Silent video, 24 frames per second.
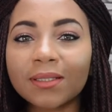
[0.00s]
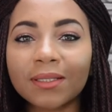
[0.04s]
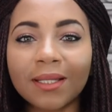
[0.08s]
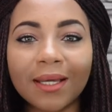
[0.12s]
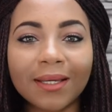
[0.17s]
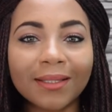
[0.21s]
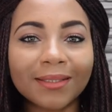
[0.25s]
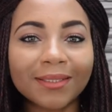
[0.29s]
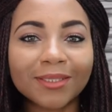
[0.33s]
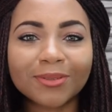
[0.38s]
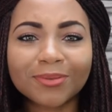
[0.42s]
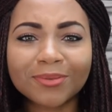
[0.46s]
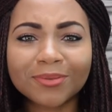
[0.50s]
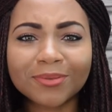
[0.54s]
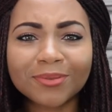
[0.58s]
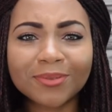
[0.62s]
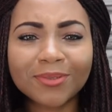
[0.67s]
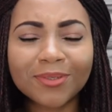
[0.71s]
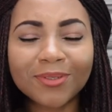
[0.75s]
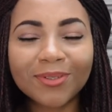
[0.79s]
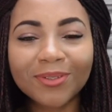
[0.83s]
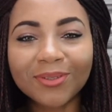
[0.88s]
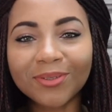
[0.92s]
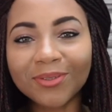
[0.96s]
Like,
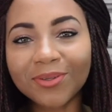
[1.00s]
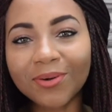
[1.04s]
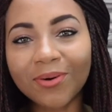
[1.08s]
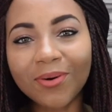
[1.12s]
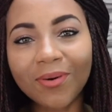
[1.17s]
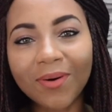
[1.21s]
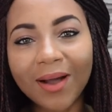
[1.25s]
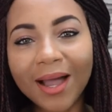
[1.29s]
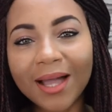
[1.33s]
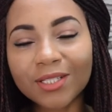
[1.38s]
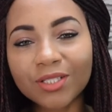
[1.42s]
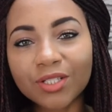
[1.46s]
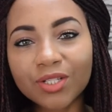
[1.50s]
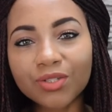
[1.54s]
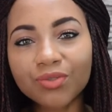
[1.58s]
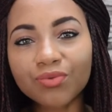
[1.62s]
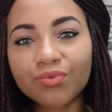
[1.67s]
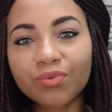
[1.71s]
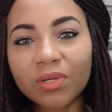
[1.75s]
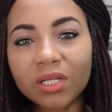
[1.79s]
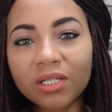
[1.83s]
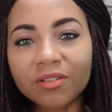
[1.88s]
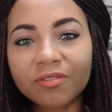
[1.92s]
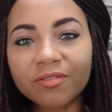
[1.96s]
you know, I just
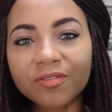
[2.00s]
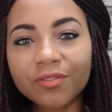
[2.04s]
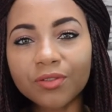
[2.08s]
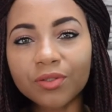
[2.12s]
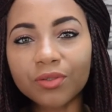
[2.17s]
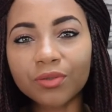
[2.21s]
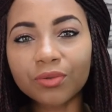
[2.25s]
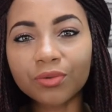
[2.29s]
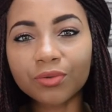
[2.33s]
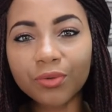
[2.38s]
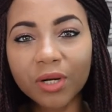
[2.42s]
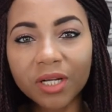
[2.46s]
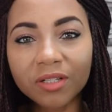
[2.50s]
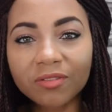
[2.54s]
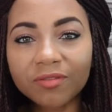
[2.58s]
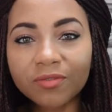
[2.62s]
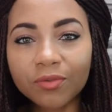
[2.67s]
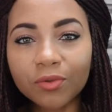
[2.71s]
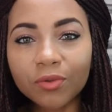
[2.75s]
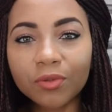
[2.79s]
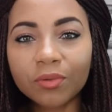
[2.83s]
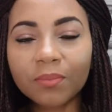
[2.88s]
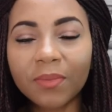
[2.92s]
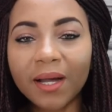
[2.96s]
really feel
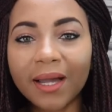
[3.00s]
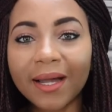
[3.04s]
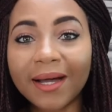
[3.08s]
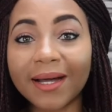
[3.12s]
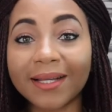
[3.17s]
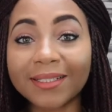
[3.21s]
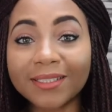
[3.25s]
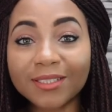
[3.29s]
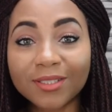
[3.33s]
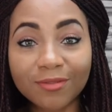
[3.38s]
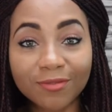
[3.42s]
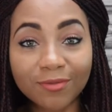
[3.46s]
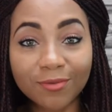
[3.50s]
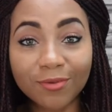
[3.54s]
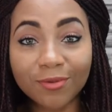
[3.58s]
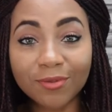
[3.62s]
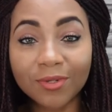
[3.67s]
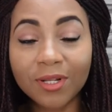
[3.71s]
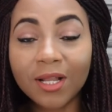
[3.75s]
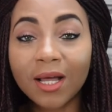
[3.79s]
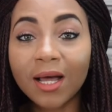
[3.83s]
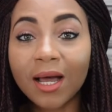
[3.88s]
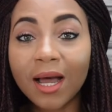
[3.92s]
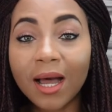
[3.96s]
grateful, my heart is
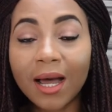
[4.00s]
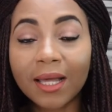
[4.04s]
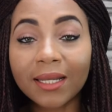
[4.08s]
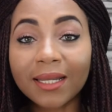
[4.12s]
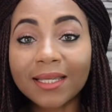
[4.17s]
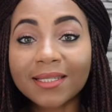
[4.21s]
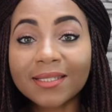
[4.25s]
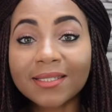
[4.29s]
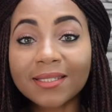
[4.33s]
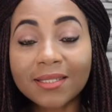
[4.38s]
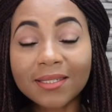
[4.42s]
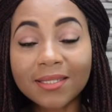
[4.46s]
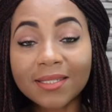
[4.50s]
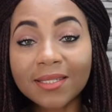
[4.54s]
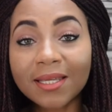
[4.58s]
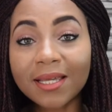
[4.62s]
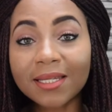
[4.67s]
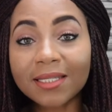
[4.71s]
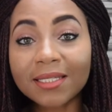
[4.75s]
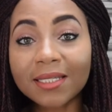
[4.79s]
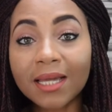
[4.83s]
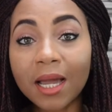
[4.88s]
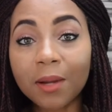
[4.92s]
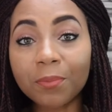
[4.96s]
full, and I
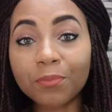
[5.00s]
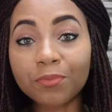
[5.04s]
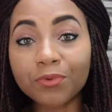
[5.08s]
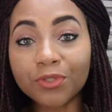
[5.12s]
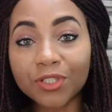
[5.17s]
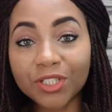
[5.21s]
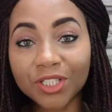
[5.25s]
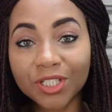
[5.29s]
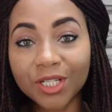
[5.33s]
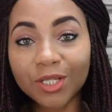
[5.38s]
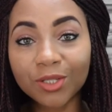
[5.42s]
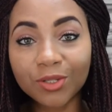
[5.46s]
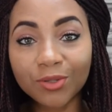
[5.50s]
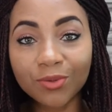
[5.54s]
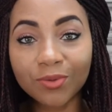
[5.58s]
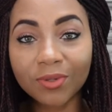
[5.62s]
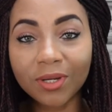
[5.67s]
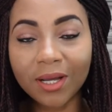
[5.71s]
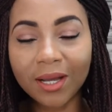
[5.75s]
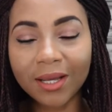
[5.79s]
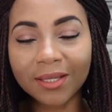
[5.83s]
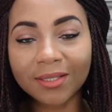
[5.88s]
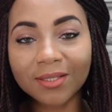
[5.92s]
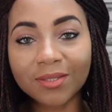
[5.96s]
sincerely appreciate you
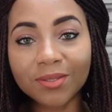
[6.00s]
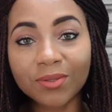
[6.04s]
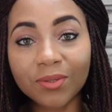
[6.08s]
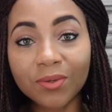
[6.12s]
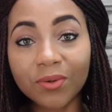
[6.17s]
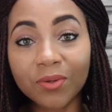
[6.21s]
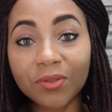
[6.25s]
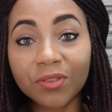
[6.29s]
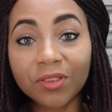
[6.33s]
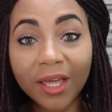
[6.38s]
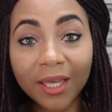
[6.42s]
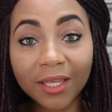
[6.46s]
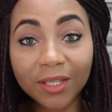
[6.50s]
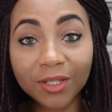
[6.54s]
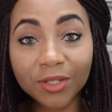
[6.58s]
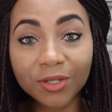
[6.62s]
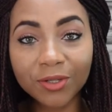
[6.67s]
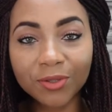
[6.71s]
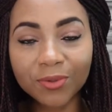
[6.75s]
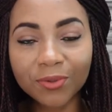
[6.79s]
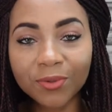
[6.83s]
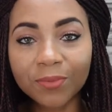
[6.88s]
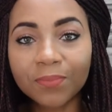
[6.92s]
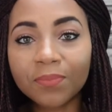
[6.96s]
guys, so thank
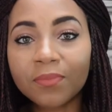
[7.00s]
you.